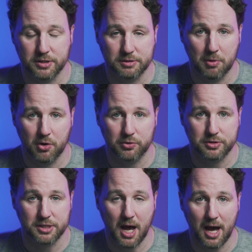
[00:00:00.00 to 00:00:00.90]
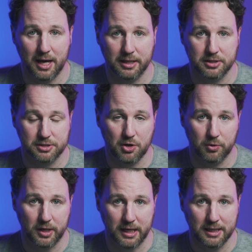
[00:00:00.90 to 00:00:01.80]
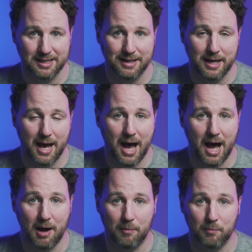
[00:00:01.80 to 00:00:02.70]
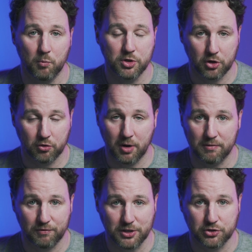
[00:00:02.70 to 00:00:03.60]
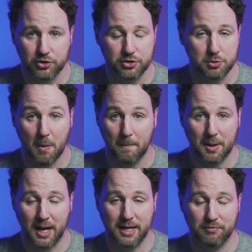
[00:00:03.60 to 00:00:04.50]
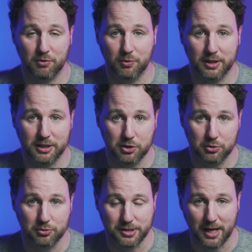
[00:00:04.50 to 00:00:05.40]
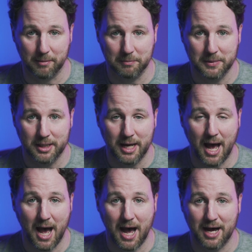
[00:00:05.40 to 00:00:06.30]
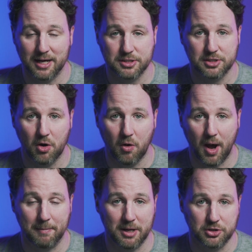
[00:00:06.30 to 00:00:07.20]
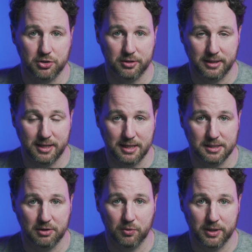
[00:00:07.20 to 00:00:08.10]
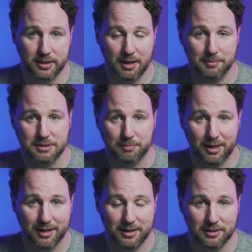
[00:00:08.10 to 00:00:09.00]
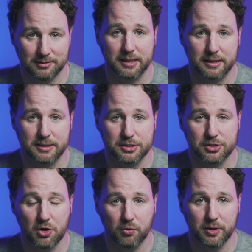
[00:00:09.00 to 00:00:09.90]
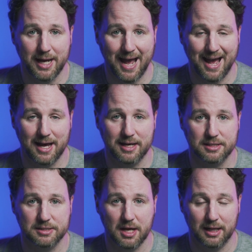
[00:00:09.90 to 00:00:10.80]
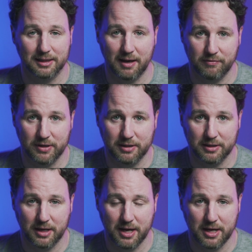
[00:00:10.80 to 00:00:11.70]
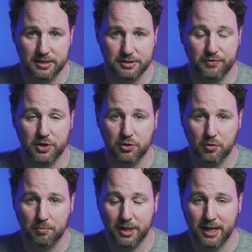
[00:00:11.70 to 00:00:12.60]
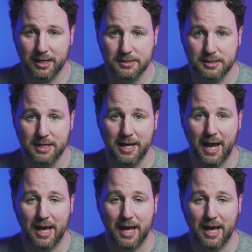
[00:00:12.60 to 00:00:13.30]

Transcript: modes on the Sony, which are great features, but I never really use them. So I'm not sure that that's going to really come into play here. Sony has 11 spherical blades, and